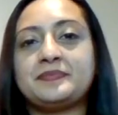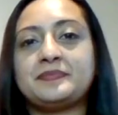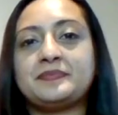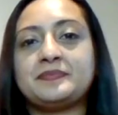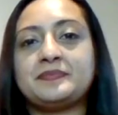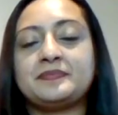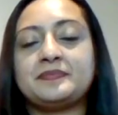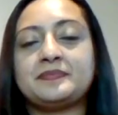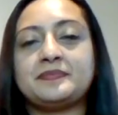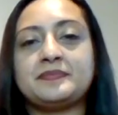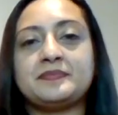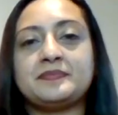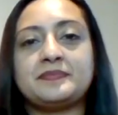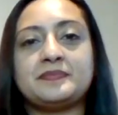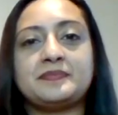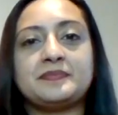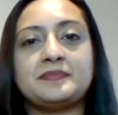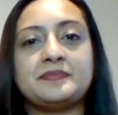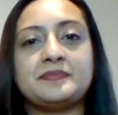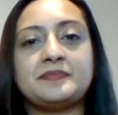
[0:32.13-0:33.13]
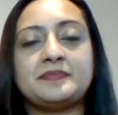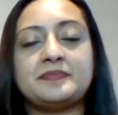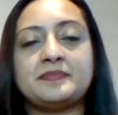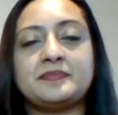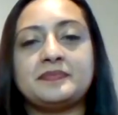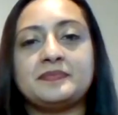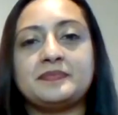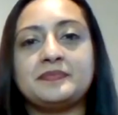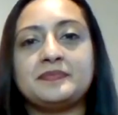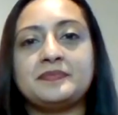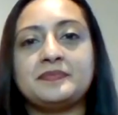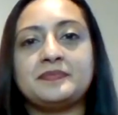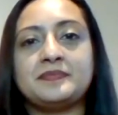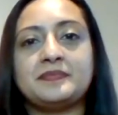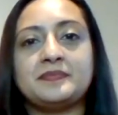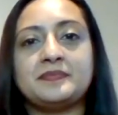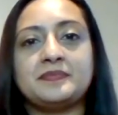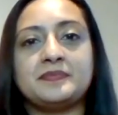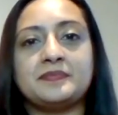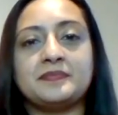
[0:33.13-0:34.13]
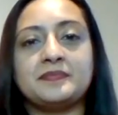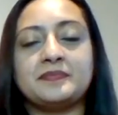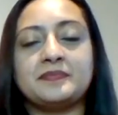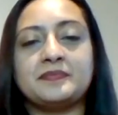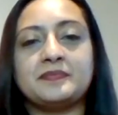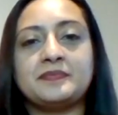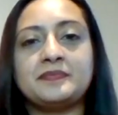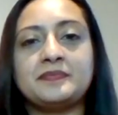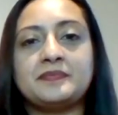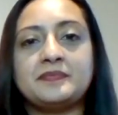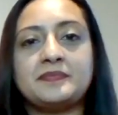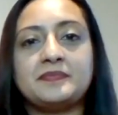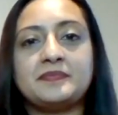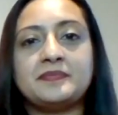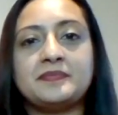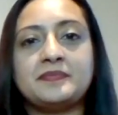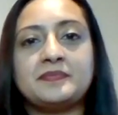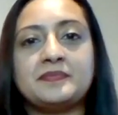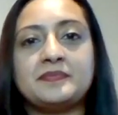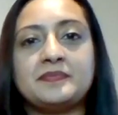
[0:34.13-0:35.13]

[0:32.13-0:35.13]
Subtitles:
The person shown says nothing.